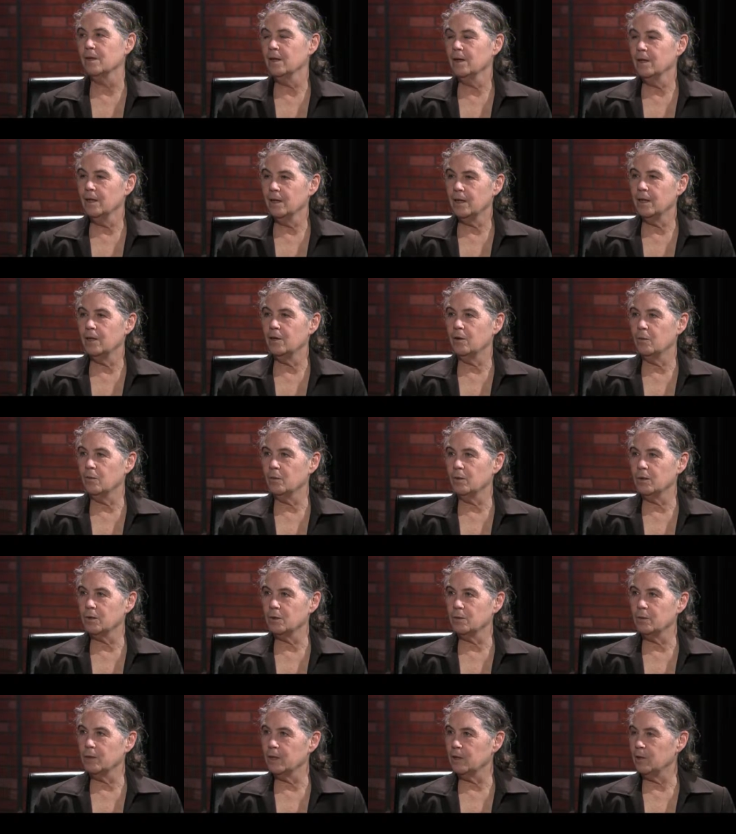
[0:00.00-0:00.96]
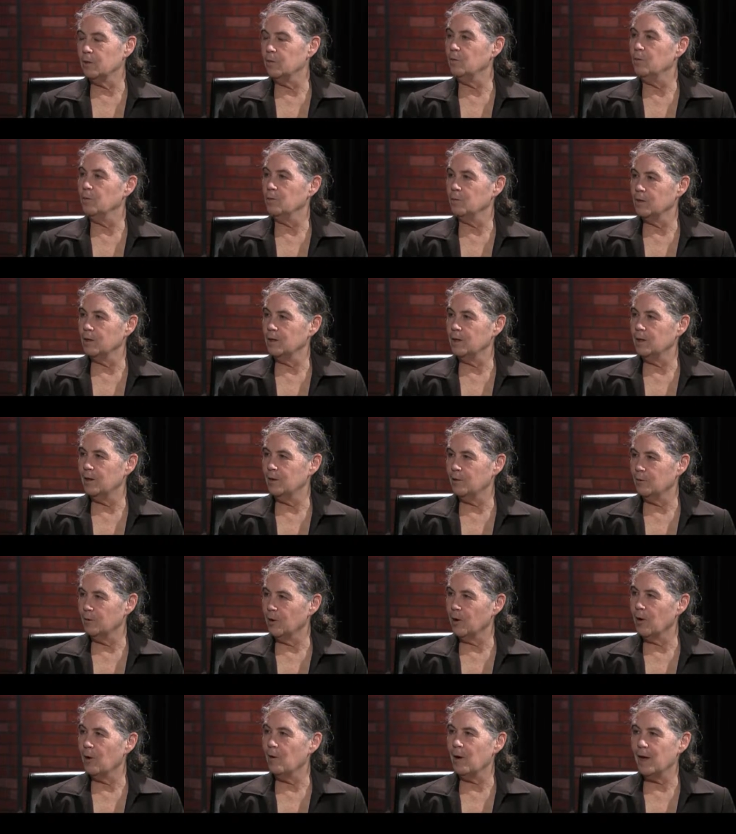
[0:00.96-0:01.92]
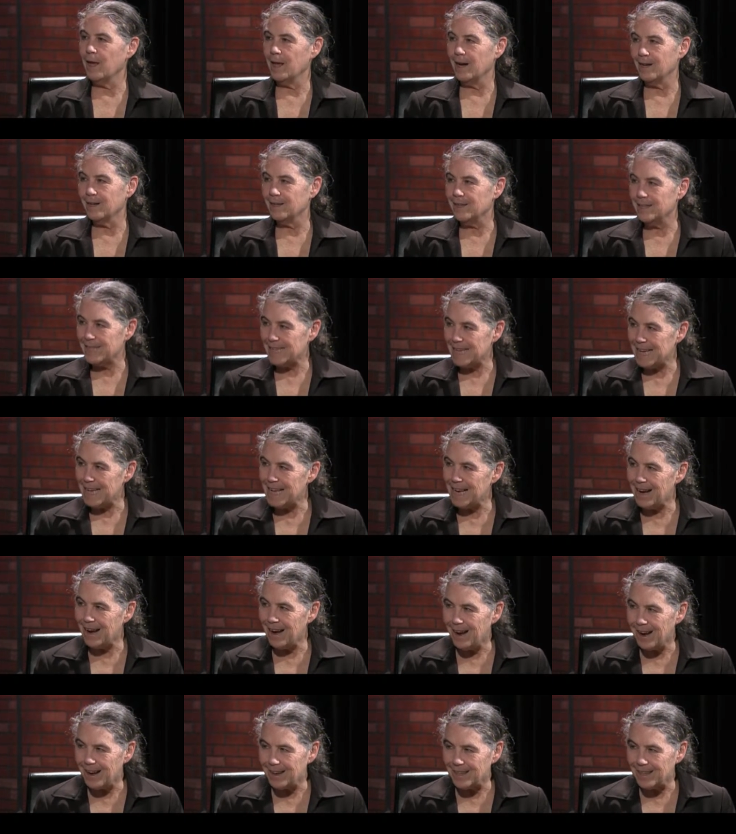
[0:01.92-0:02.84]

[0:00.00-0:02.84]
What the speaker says: you know, once we get the go ahead on these kiosks,